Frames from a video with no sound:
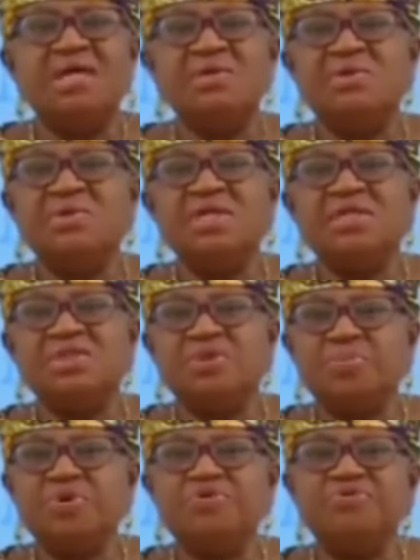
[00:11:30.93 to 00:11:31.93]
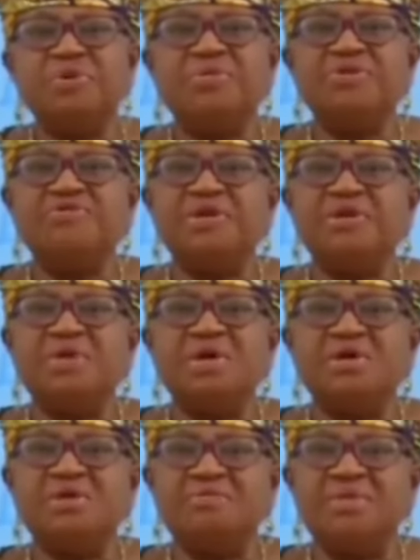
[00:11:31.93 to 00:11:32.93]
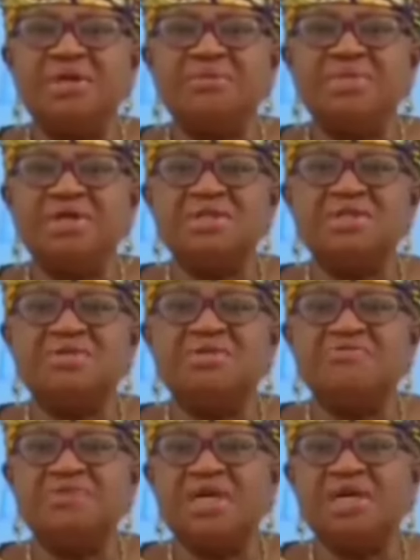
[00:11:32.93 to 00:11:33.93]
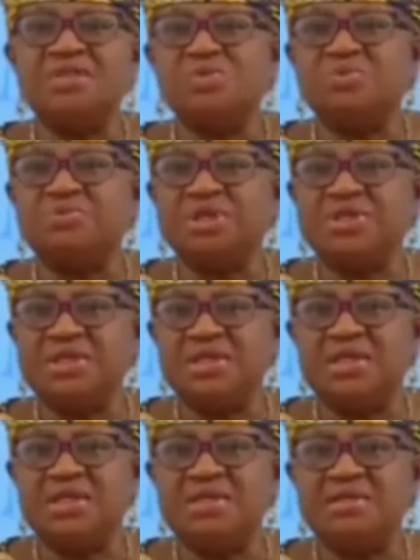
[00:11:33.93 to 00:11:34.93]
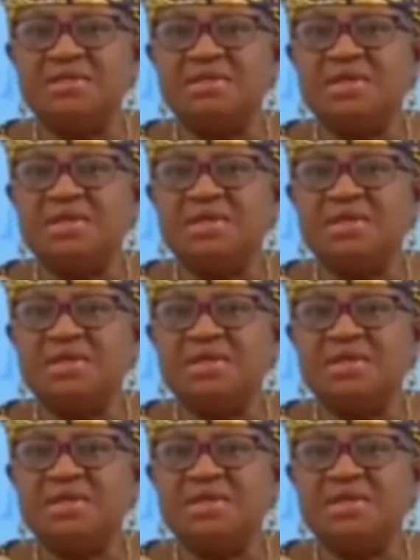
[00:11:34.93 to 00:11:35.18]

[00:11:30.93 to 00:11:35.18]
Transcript: I know that support from the federal government Ministry of Finance will be needed.